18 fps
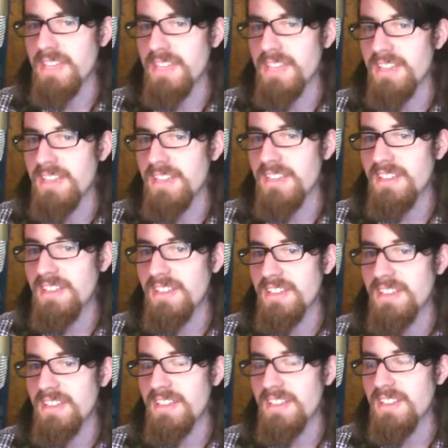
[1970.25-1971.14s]

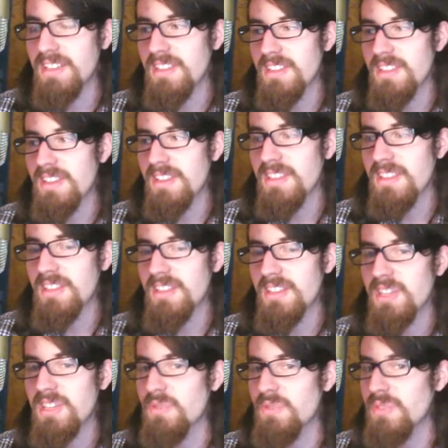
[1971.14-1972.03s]
Then
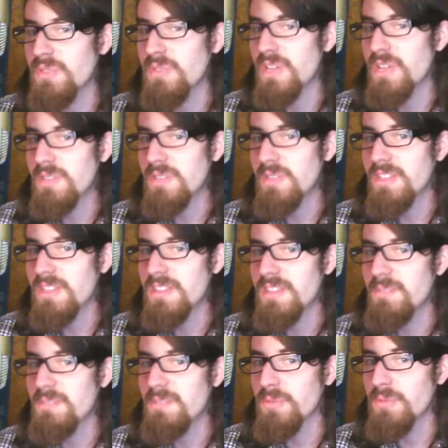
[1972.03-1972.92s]
he would know
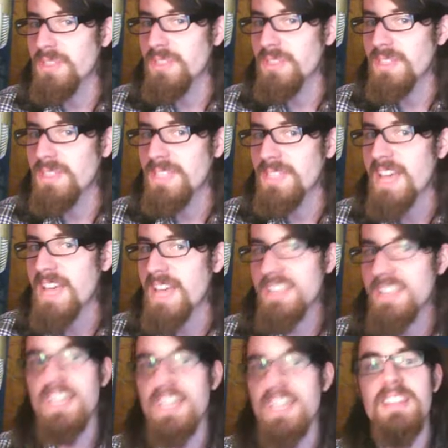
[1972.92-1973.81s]
the importance of
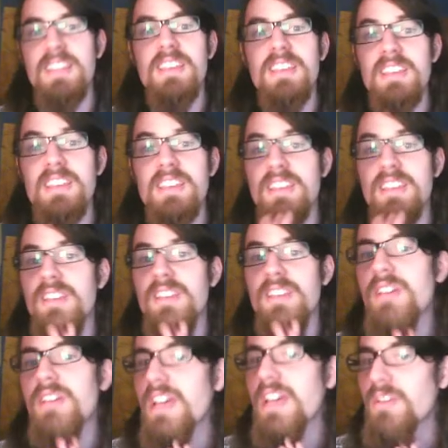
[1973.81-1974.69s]
sadness
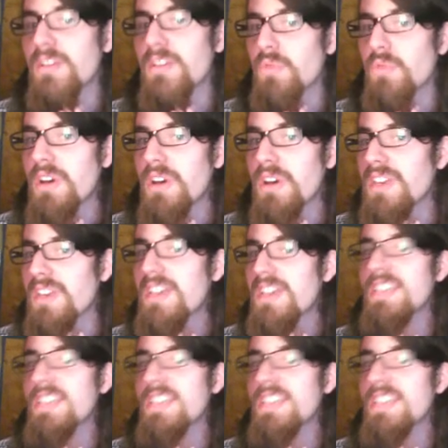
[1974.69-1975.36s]
and why